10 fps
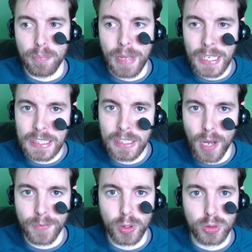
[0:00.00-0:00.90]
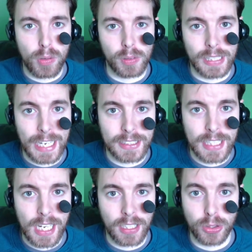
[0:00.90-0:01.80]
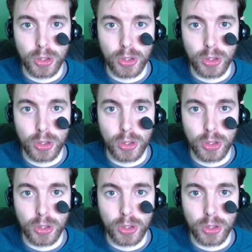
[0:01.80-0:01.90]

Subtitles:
many of you don't like that.